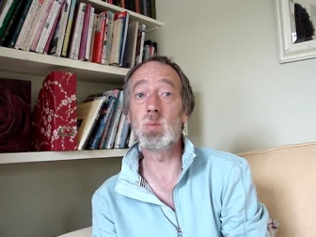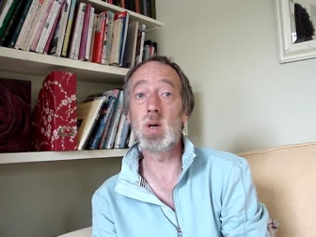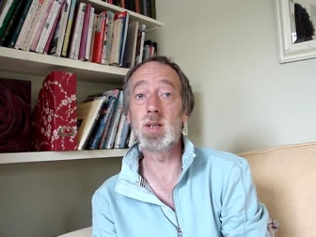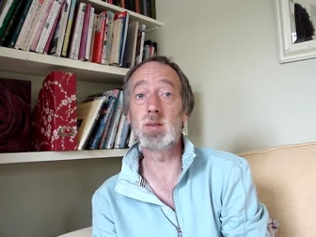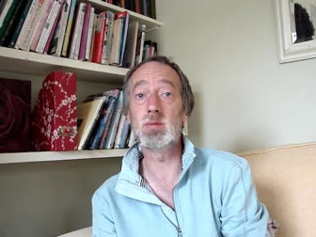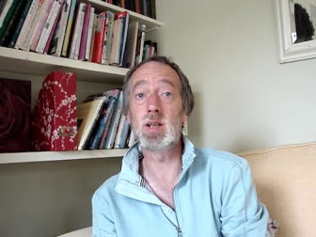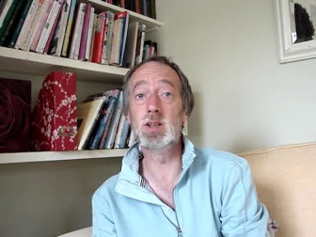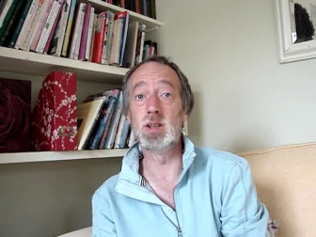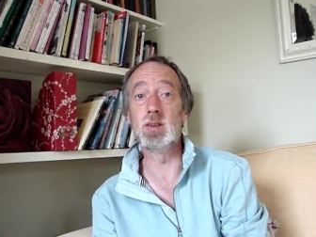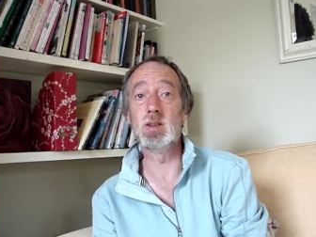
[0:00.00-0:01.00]
wider
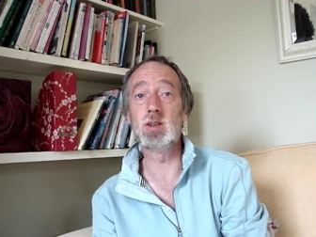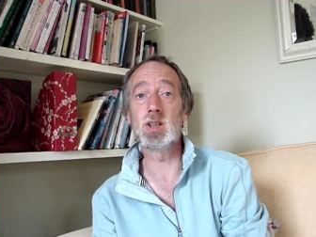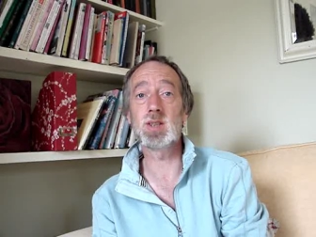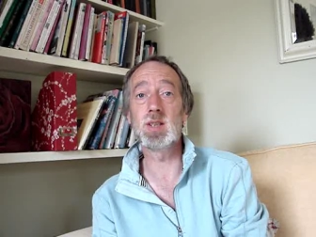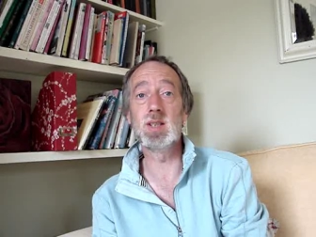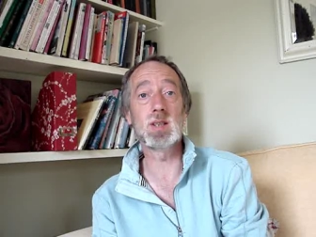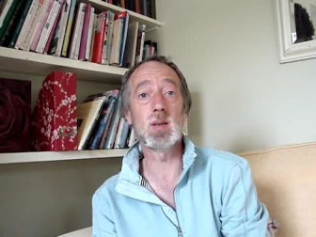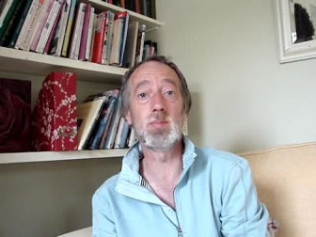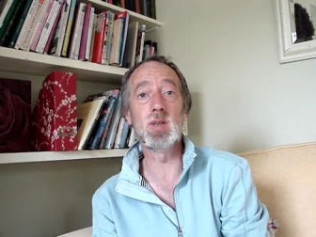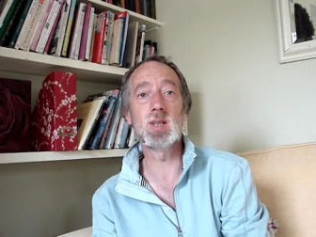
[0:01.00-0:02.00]
ranging than just these
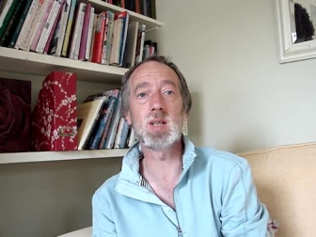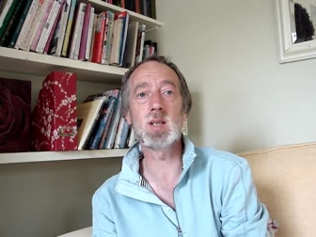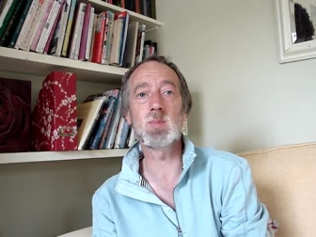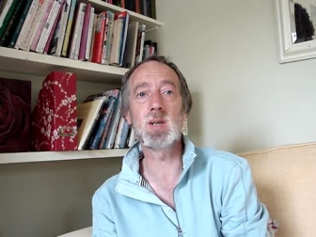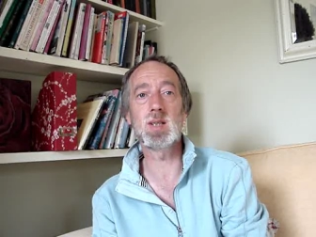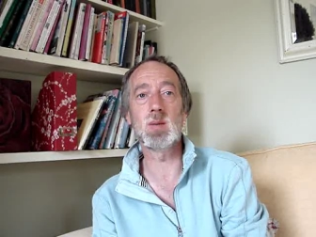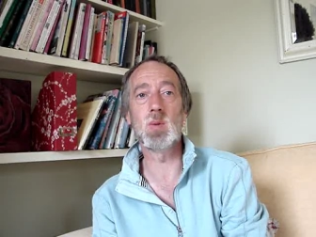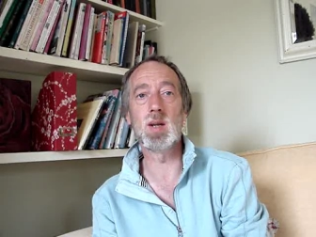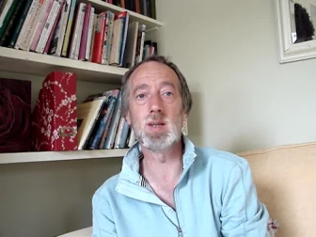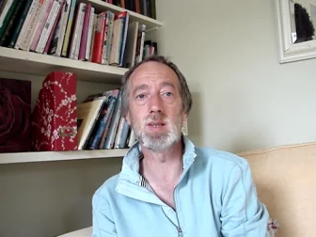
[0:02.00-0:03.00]
obvious explicit
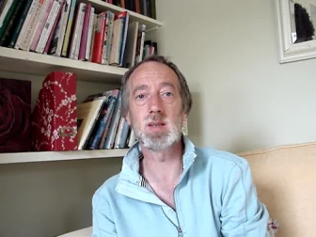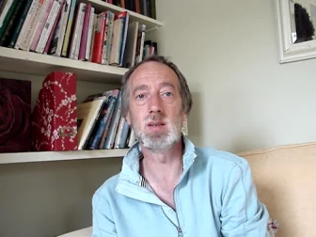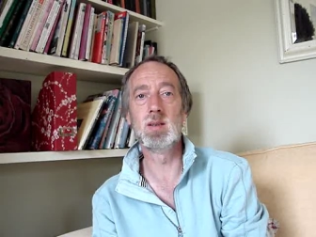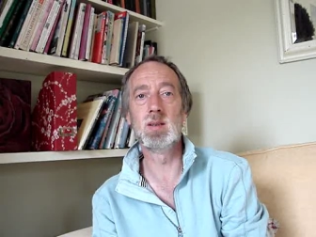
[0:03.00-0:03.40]
ones.